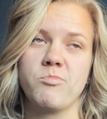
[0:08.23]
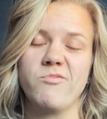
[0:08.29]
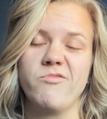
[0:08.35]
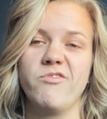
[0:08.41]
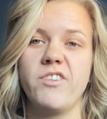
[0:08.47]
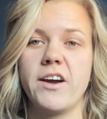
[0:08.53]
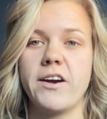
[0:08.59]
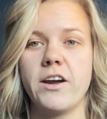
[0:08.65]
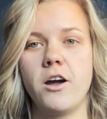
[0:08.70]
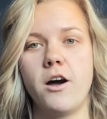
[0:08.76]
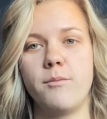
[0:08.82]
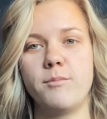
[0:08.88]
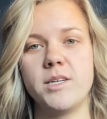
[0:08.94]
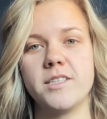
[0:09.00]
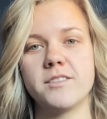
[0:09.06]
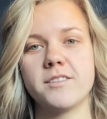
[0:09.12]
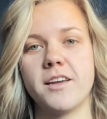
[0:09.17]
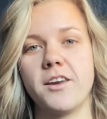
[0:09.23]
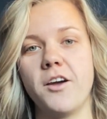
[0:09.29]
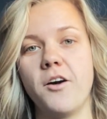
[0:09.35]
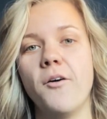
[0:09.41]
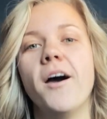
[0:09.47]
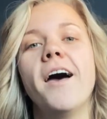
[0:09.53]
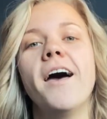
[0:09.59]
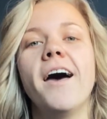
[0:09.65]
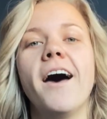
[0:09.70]
Very ominous, I know.
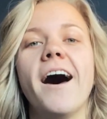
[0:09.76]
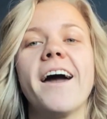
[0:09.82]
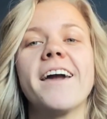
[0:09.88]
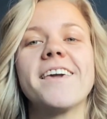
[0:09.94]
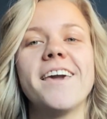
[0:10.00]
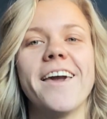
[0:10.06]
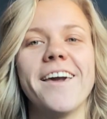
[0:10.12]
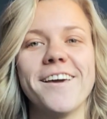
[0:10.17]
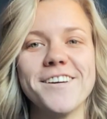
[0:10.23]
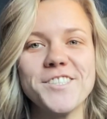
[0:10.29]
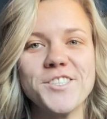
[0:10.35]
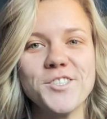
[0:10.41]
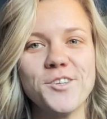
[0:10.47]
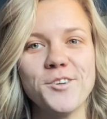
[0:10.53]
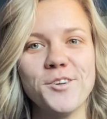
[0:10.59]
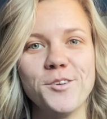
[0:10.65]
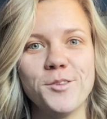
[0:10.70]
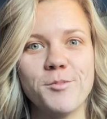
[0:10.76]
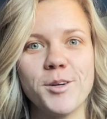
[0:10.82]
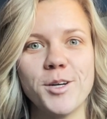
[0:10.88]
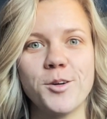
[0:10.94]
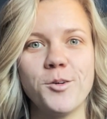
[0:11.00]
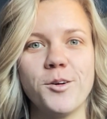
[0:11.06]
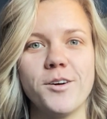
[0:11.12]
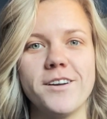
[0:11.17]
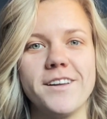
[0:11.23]
I can't show you the
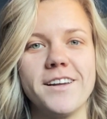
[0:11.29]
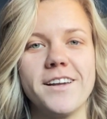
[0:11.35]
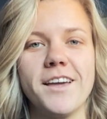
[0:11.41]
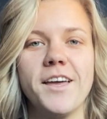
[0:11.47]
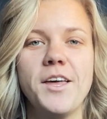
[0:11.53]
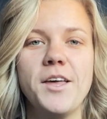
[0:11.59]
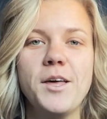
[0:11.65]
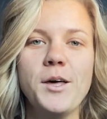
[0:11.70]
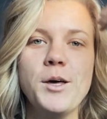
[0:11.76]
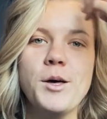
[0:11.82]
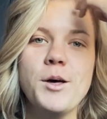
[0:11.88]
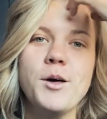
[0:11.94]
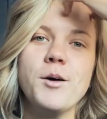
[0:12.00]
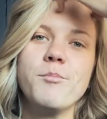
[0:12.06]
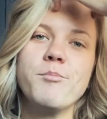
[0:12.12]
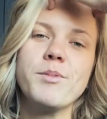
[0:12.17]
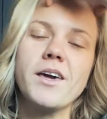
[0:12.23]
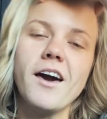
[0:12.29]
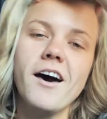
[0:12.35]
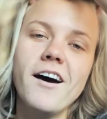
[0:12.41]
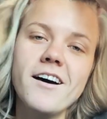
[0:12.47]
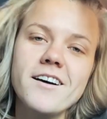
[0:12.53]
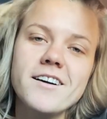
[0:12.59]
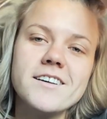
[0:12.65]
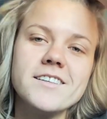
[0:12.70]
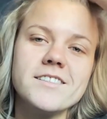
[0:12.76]
recording
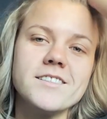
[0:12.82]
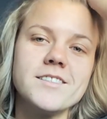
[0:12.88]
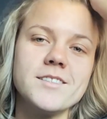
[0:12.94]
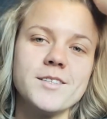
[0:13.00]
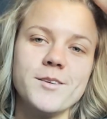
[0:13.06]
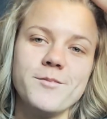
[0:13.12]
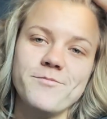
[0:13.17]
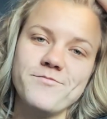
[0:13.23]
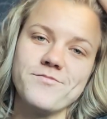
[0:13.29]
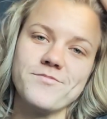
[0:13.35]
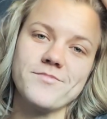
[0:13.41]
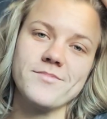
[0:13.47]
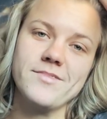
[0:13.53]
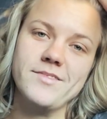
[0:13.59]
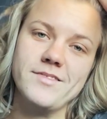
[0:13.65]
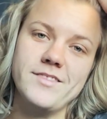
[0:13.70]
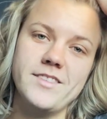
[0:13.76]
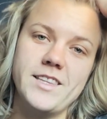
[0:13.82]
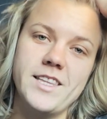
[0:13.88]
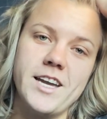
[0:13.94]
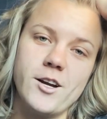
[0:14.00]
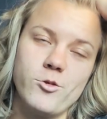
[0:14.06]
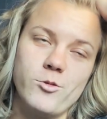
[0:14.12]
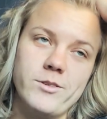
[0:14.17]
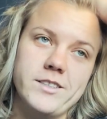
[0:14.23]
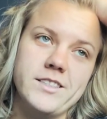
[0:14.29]
because
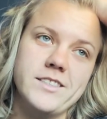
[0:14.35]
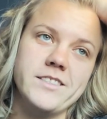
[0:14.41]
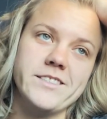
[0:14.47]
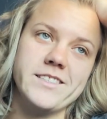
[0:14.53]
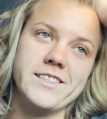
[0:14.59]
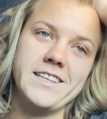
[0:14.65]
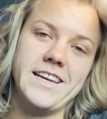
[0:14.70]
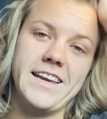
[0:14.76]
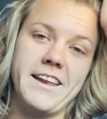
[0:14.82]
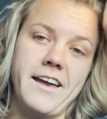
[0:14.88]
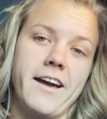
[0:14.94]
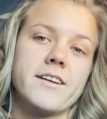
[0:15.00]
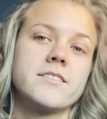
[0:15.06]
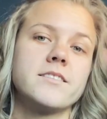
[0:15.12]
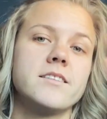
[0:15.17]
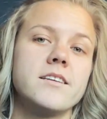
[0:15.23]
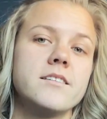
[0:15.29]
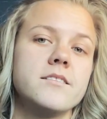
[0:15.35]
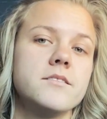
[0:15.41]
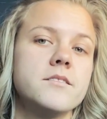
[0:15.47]
there was an accident.